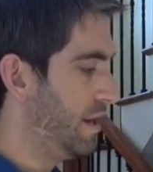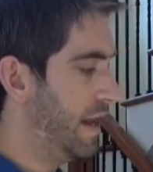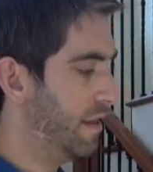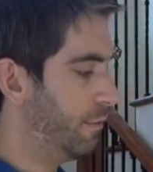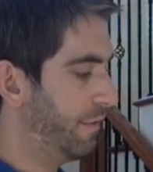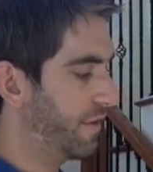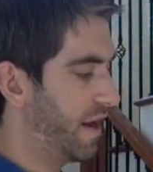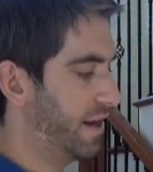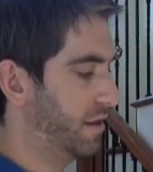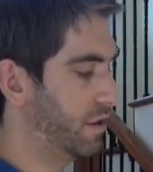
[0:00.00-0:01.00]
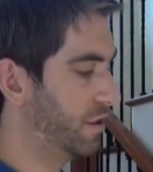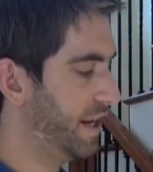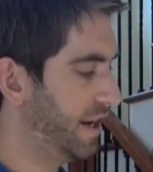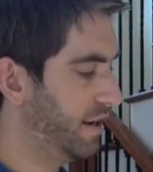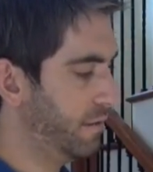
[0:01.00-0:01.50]
Now that we've got it
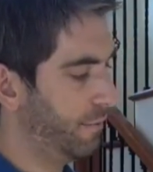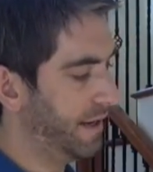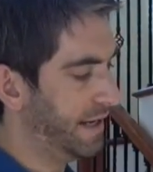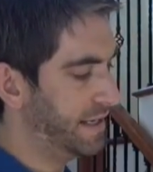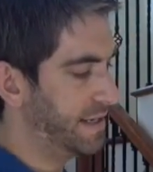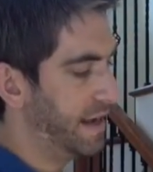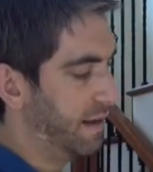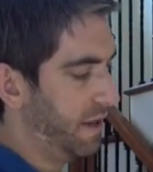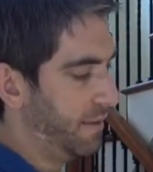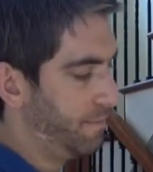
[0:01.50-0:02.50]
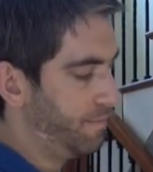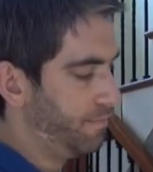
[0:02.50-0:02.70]
learned in, we need to name it.